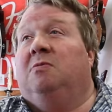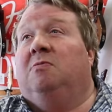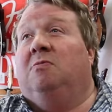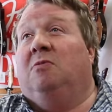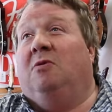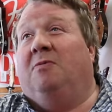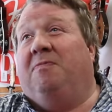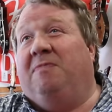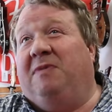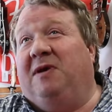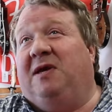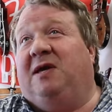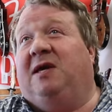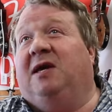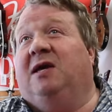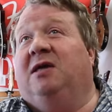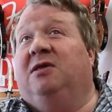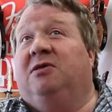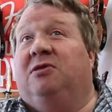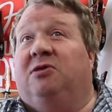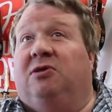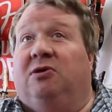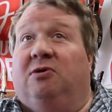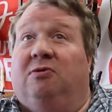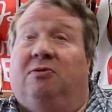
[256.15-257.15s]
Well,
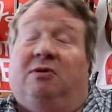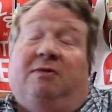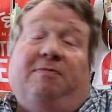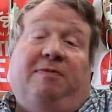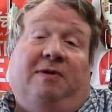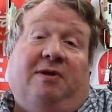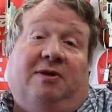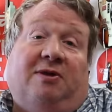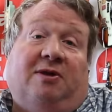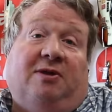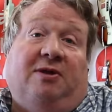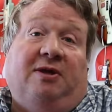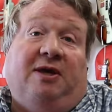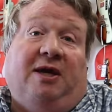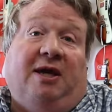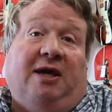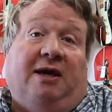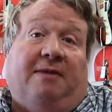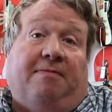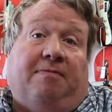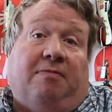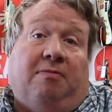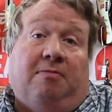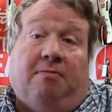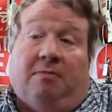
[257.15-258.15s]
it depends on the
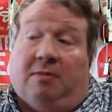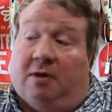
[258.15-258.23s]
amp.